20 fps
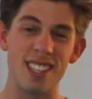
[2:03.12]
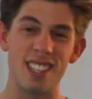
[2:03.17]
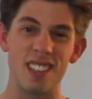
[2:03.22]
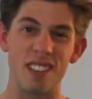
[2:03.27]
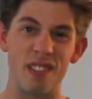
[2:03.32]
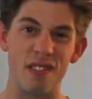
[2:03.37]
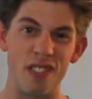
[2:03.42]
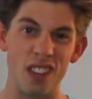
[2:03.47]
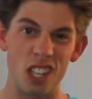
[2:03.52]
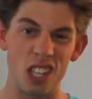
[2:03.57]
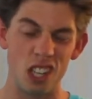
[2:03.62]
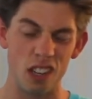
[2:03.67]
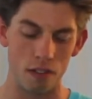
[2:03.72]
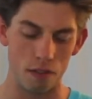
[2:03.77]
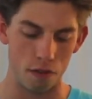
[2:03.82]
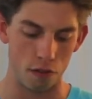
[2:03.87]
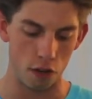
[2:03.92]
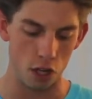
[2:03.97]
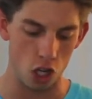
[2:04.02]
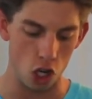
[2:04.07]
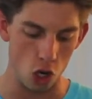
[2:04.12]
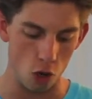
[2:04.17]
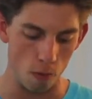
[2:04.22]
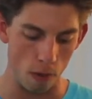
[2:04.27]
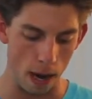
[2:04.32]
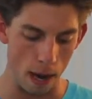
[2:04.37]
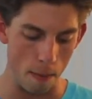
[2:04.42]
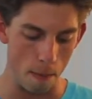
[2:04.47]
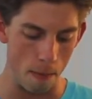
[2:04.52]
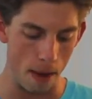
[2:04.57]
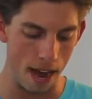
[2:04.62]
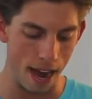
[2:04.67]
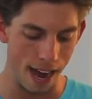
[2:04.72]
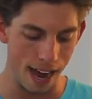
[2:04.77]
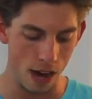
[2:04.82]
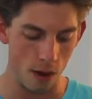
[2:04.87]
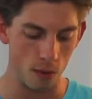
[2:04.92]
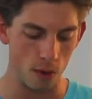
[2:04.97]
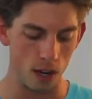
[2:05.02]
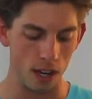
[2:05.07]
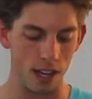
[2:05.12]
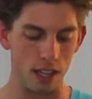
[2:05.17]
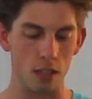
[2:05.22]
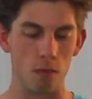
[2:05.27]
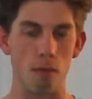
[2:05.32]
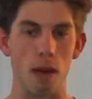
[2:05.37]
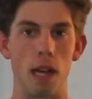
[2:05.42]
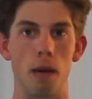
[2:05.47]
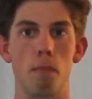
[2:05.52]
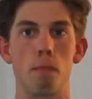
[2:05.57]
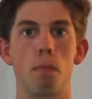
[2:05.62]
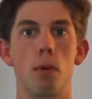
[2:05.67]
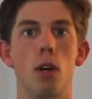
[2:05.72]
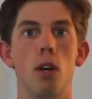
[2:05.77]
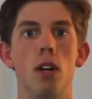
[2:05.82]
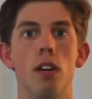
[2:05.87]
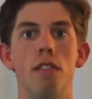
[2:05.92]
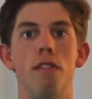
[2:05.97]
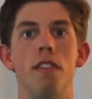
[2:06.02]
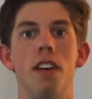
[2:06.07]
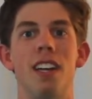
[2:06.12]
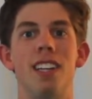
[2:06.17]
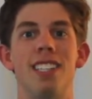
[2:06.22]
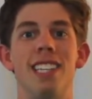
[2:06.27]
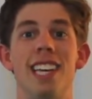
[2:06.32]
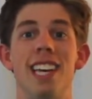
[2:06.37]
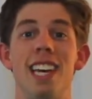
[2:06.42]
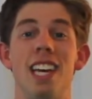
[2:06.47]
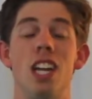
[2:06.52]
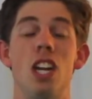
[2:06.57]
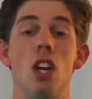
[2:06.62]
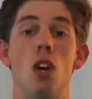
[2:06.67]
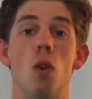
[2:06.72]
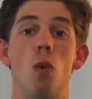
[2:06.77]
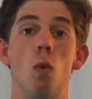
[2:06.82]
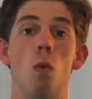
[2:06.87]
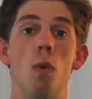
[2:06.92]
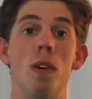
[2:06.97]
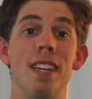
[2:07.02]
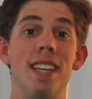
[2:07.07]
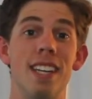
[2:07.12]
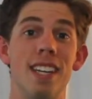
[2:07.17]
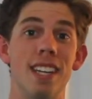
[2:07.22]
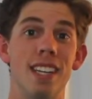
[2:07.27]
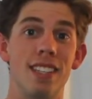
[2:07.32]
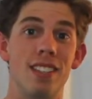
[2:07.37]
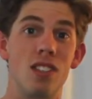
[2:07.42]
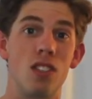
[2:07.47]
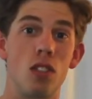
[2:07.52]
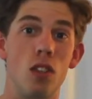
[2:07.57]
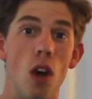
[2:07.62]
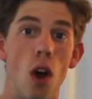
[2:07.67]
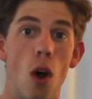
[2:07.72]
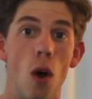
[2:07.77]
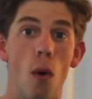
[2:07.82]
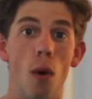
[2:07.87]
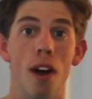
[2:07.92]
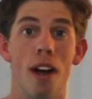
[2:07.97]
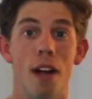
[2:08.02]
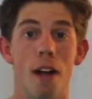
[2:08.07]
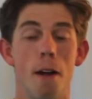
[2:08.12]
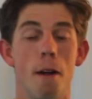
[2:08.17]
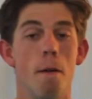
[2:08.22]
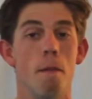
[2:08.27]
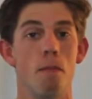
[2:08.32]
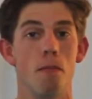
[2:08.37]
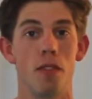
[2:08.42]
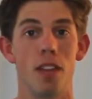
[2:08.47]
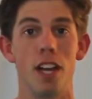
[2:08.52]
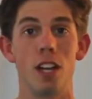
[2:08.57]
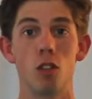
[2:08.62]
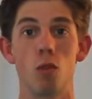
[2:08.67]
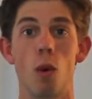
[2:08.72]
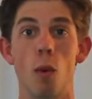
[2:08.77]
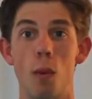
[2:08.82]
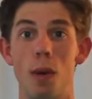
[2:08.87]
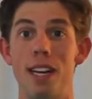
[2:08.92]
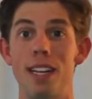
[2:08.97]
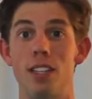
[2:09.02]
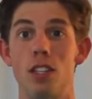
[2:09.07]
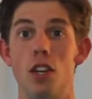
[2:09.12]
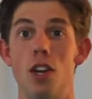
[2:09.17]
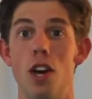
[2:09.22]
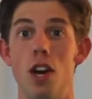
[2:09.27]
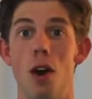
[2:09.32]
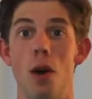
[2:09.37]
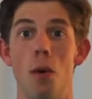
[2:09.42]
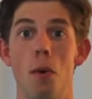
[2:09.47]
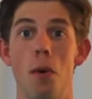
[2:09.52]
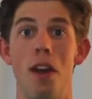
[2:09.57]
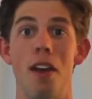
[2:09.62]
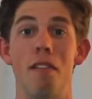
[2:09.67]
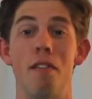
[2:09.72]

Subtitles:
is sufficient for you. My power is made perfect in weakness." So here's what we need to know.